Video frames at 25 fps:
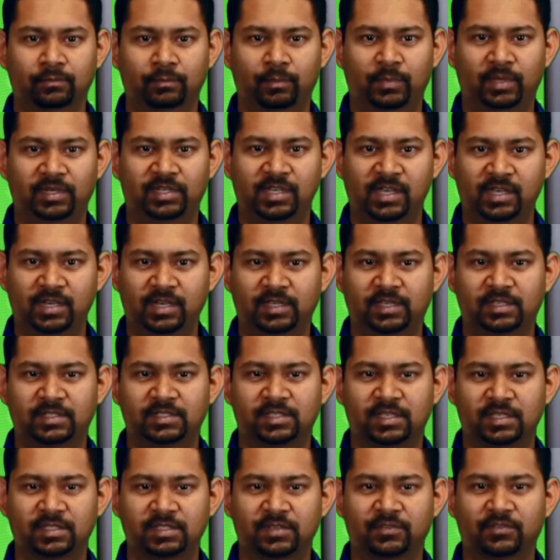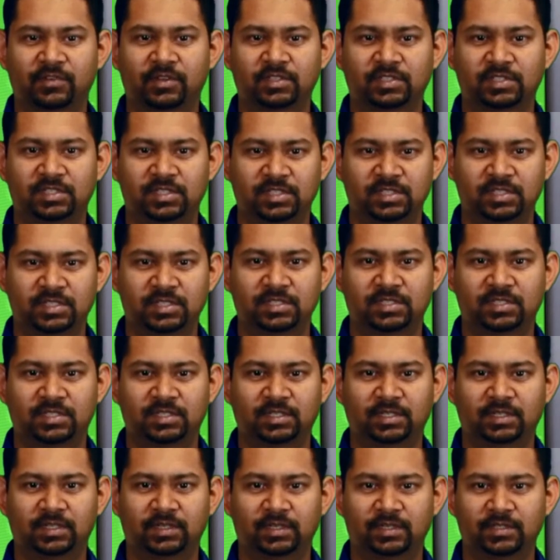Maintaining a sense of
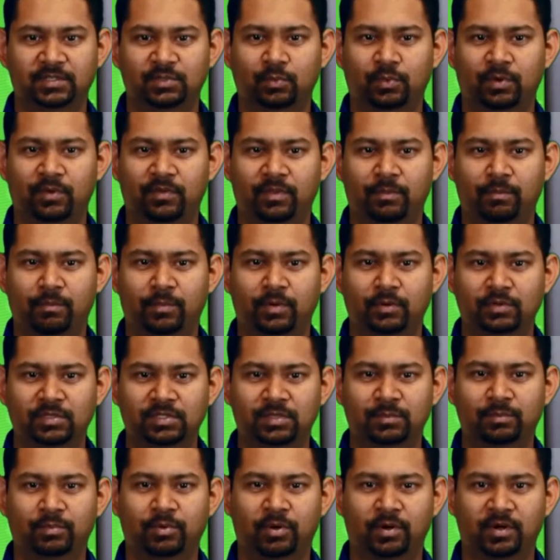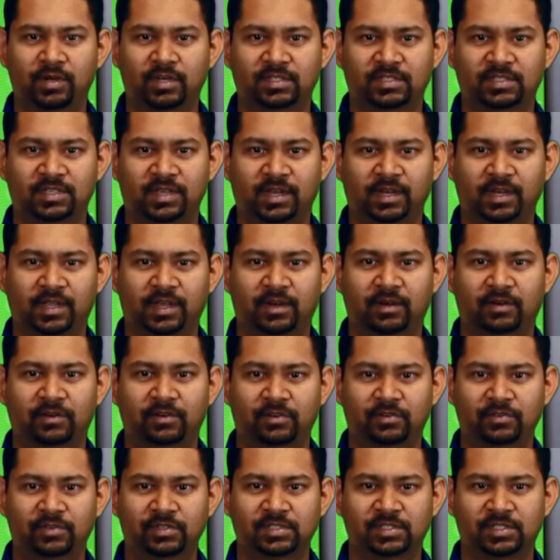consistency is one of the most important design
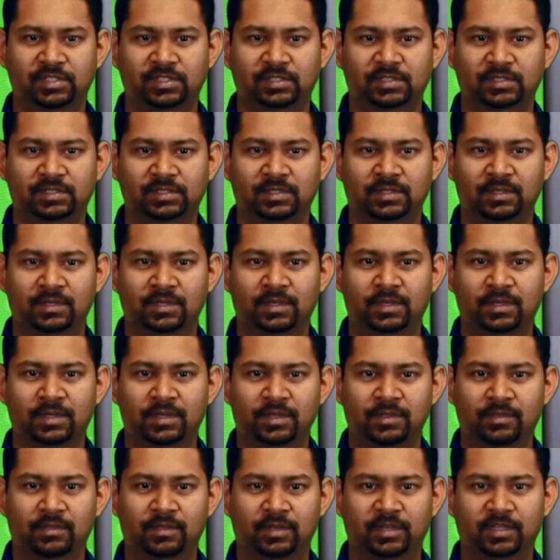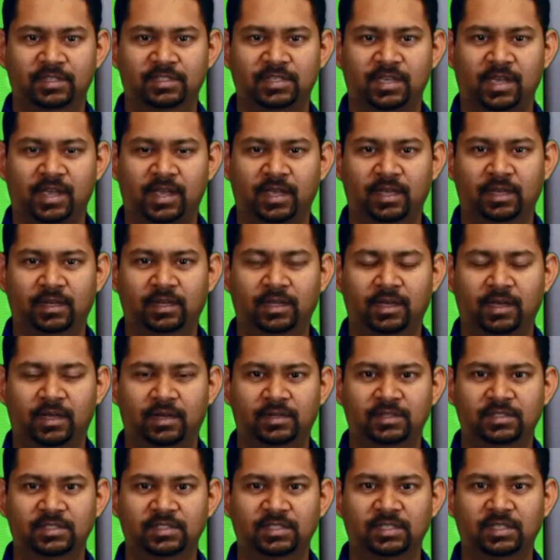characteristics. The design,
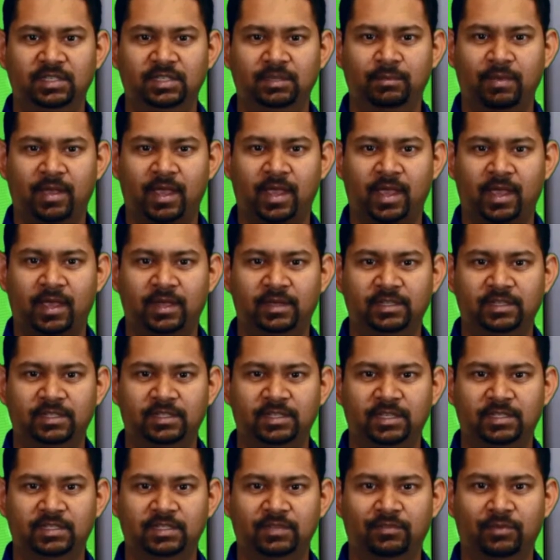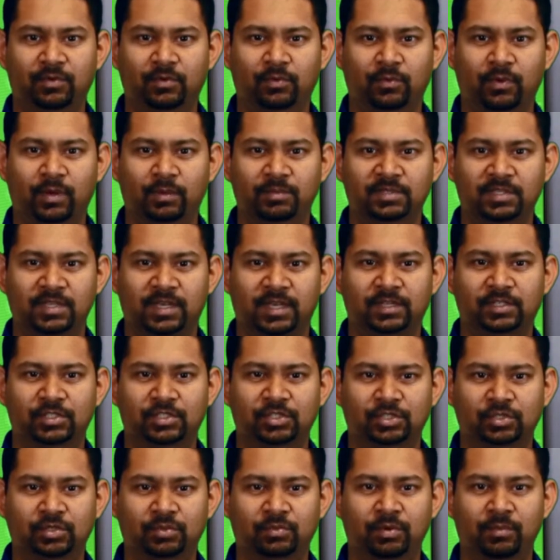color scheme, and details of your website
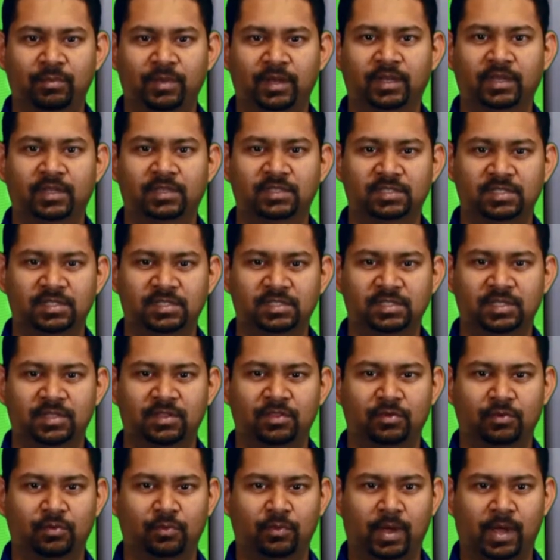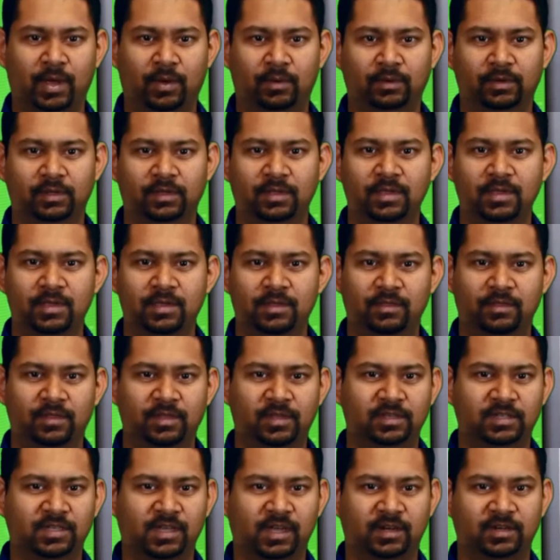should remain consistent throughout the
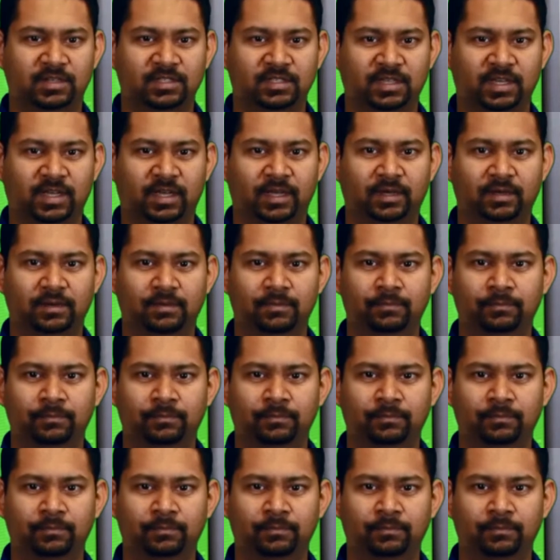entire site.